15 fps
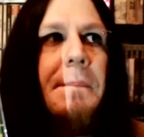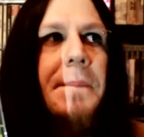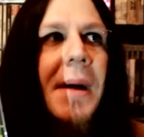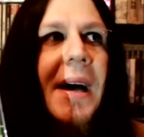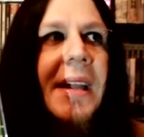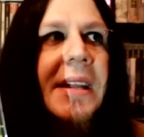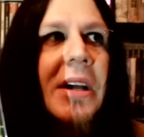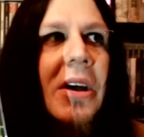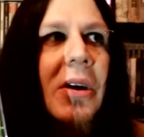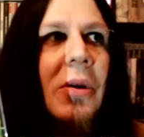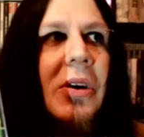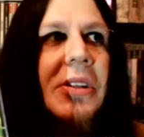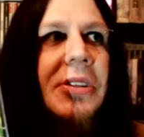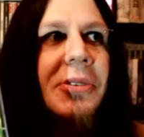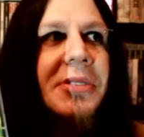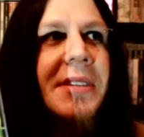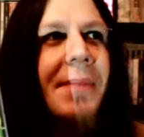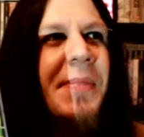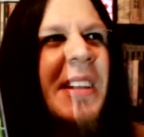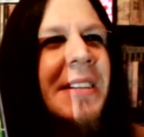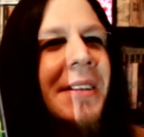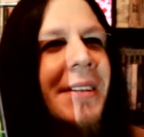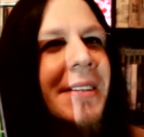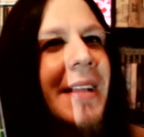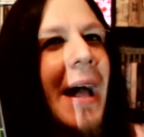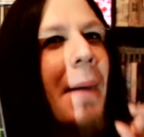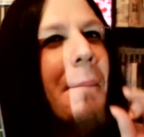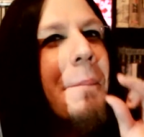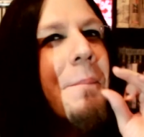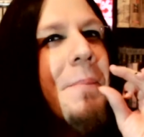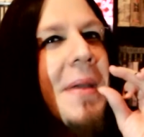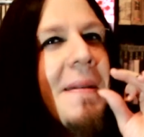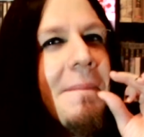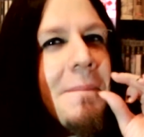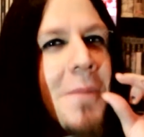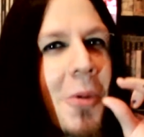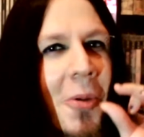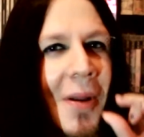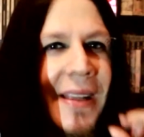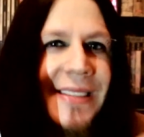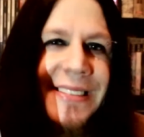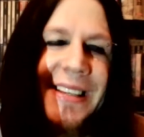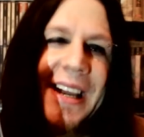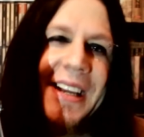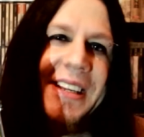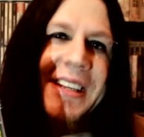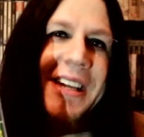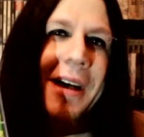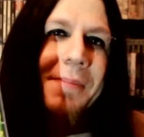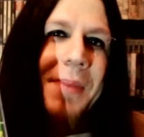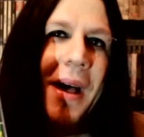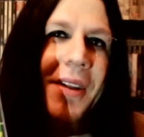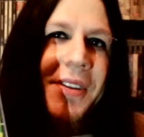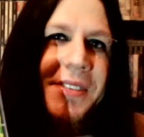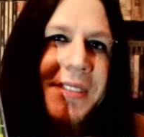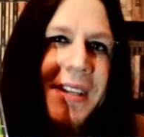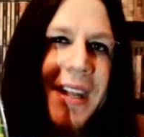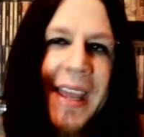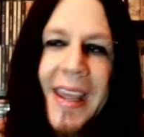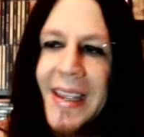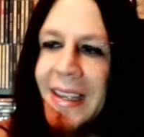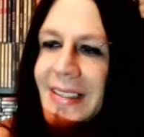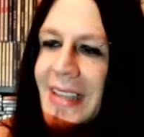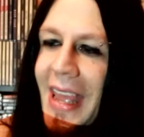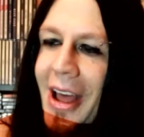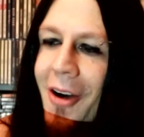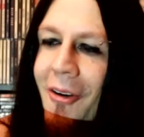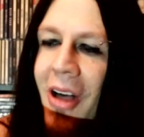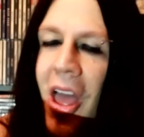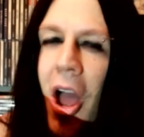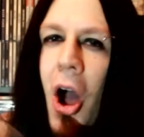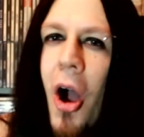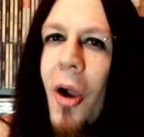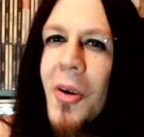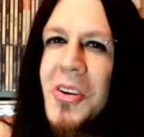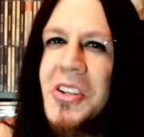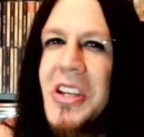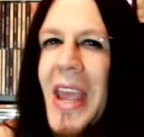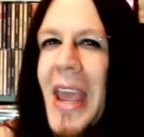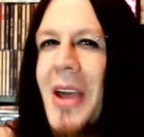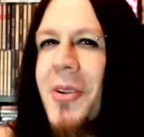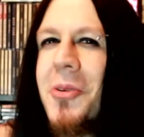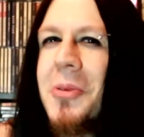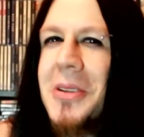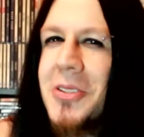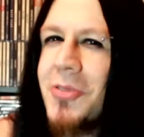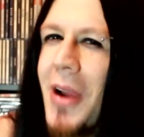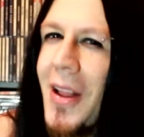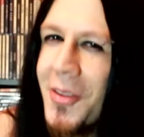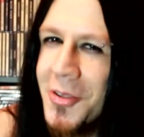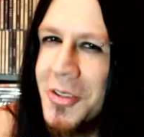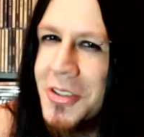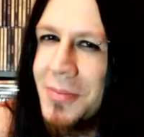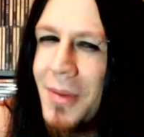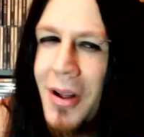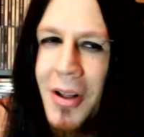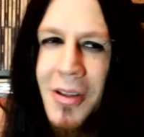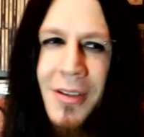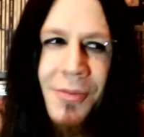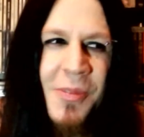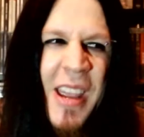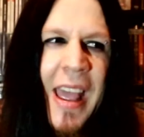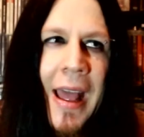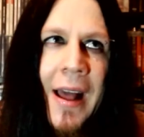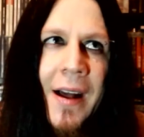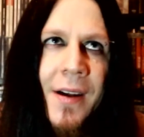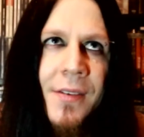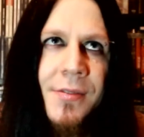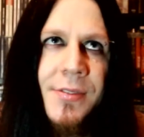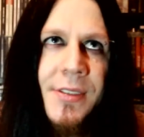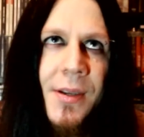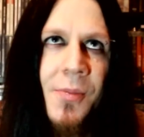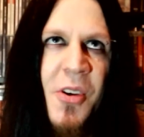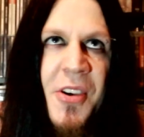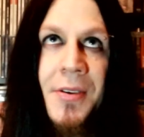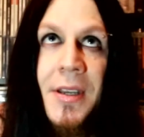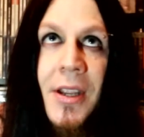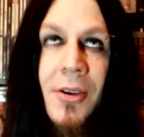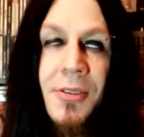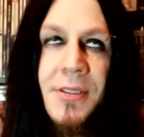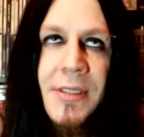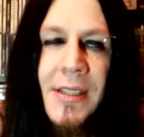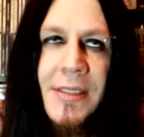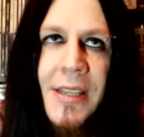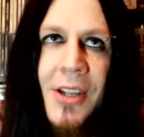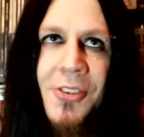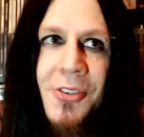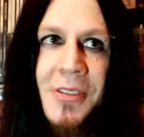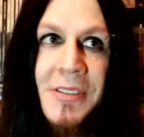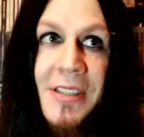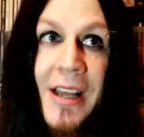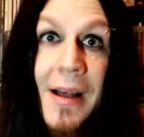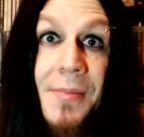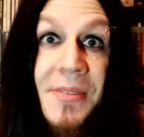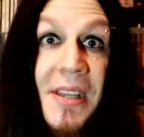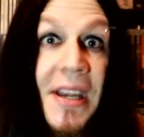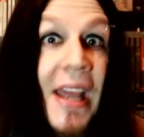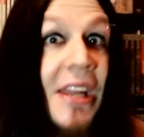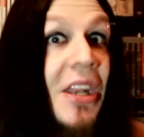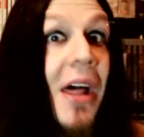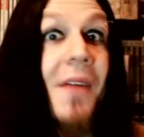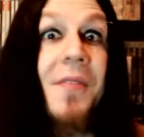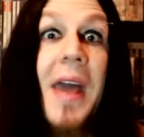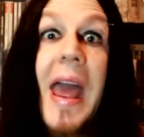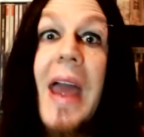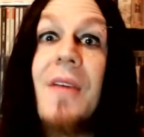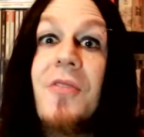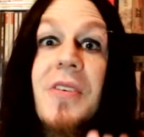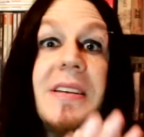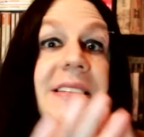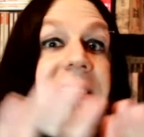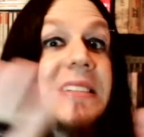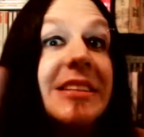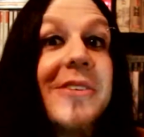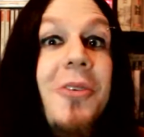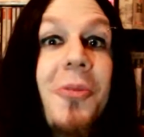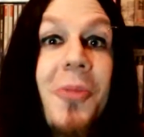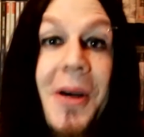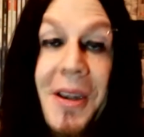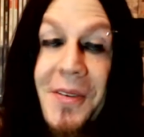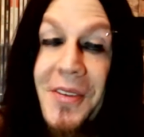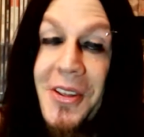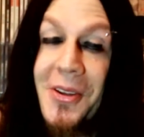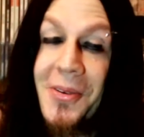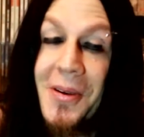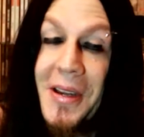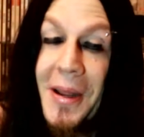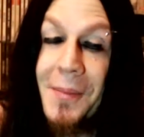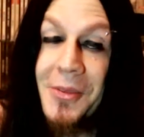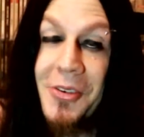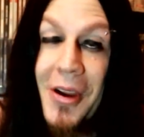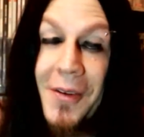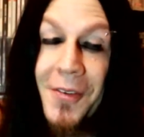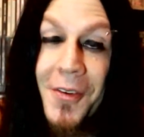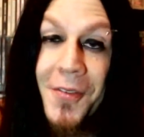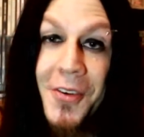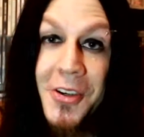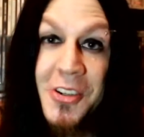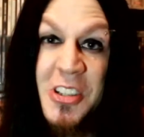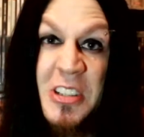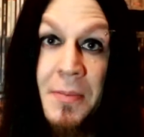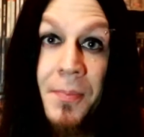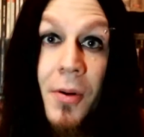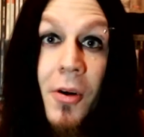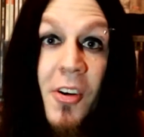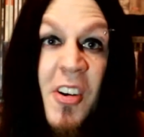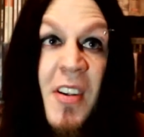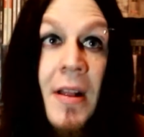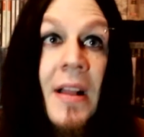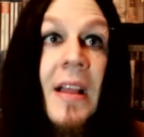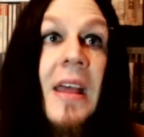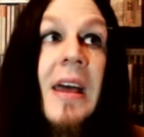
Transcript: But there's something just a bit more exciting about it today. Now, our channel is rather small. We have somewhere near 600 subs, and I love every single one of you, and I'm grateful for your support